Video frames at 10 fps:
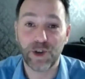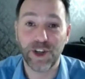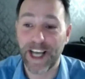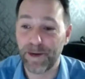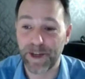I'm
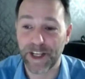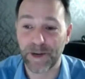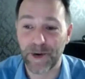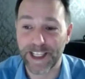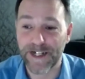truly happy
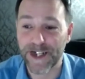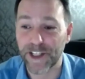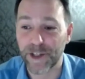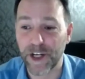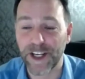you're a
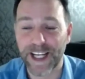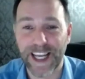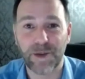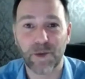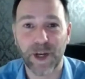YDFer as well, and I
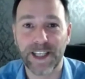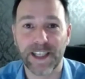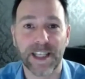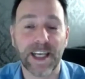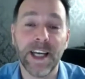can't wait
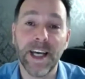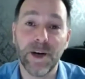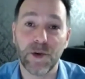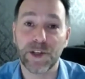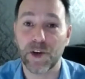to see
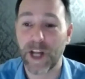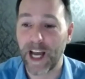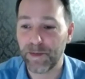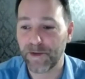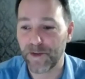what's going
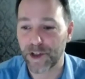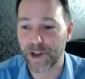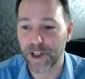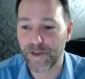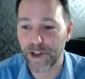to happen for
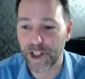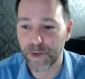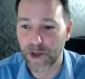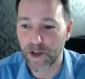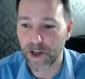you in the
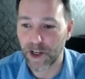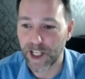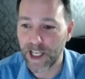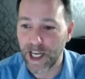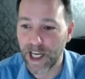future as well,
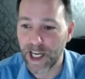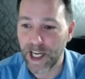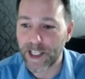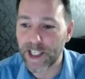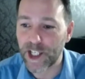Laurie.
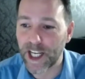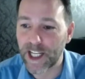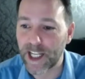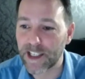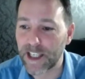Wendy
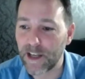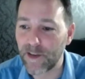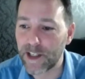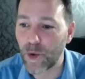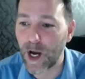Sherriston
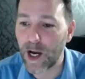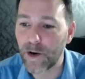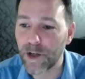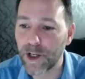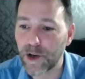Stevens,
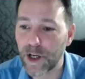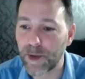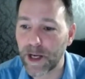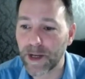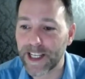wow, you're going to
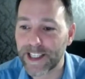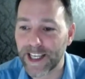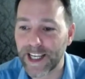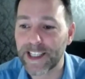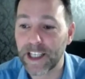be up late
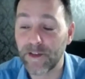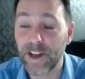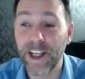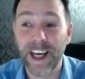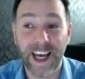tonight,
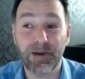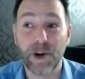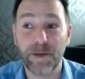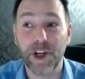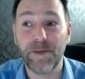Stephen.
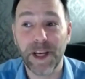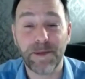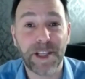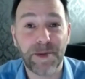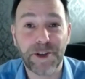Probably going to
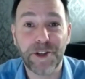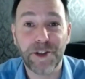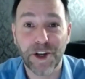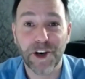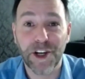be up to about
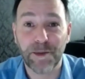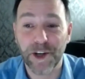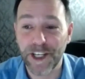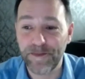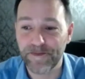2 o'clock in
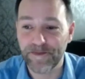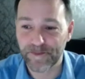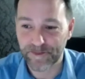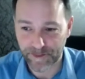the morning.